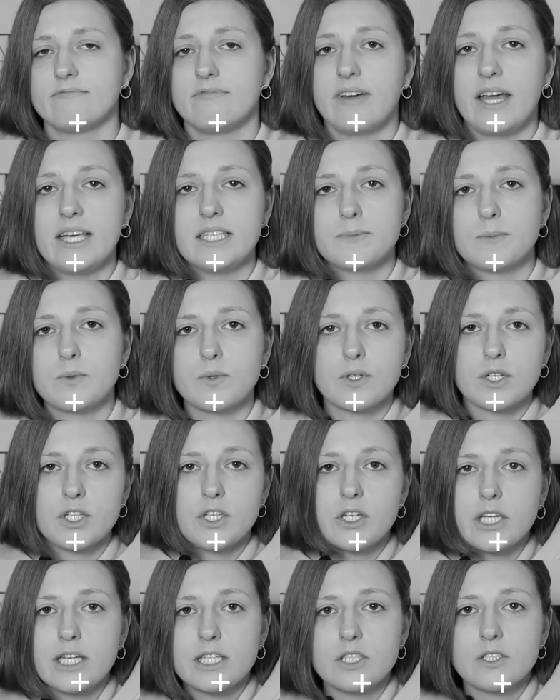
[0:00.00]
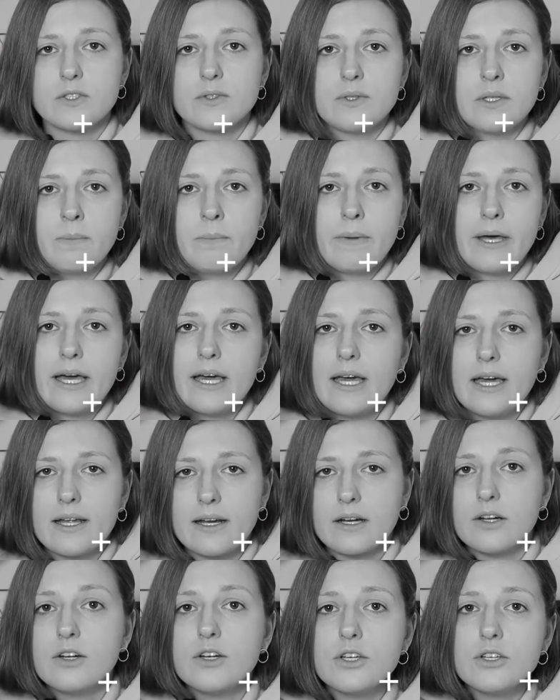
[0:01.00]
Facebook, you can do it
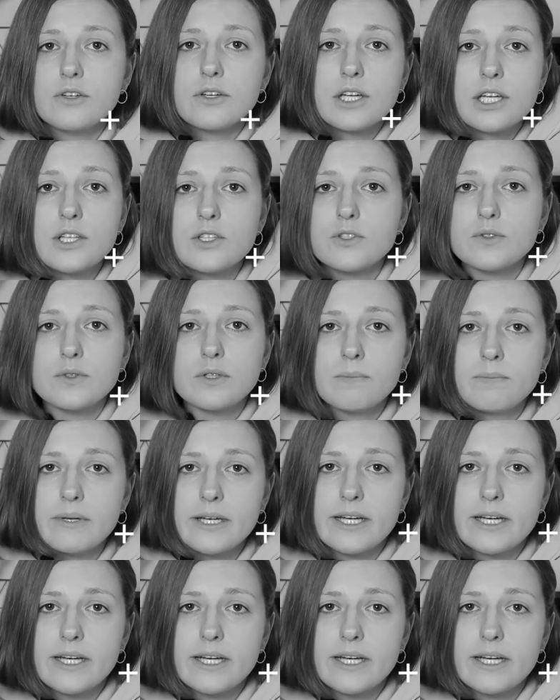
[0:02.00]
better, you can do it